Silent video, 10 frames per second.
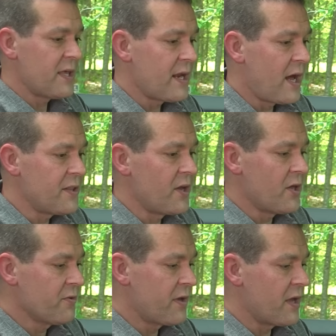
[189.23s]
then on the
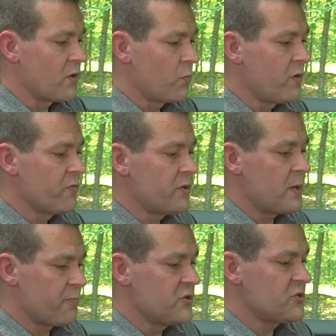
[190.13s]
other hand, we
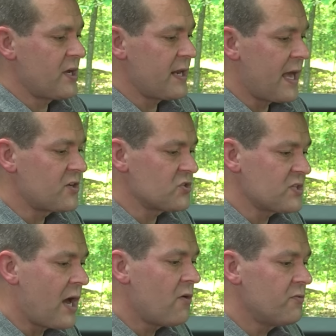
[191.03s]
really appreciate
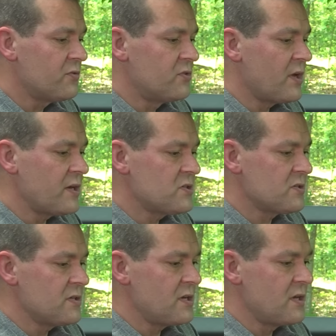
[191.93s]
just how
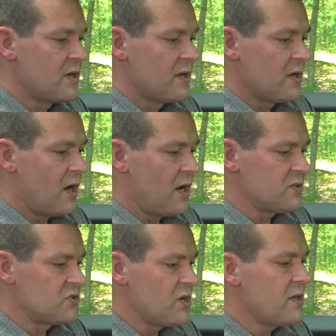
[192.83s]
nicely
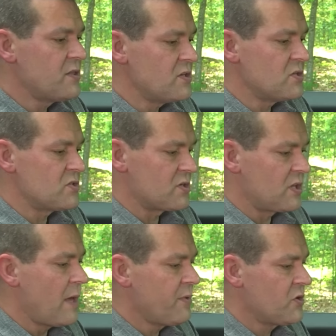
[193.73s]
uh, done these
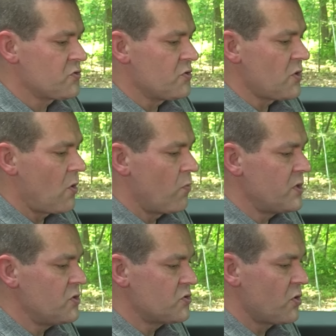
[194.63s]
climate controls are.
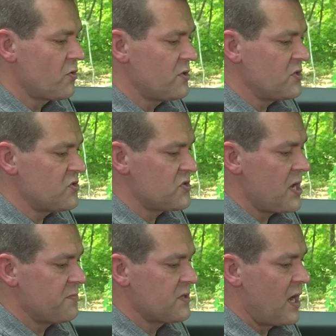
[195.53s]
When you turn these
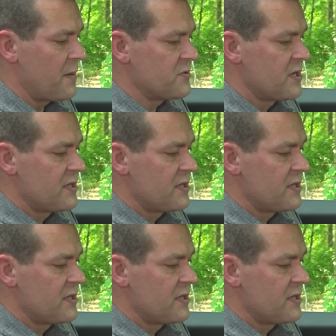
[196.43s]
temp knobs,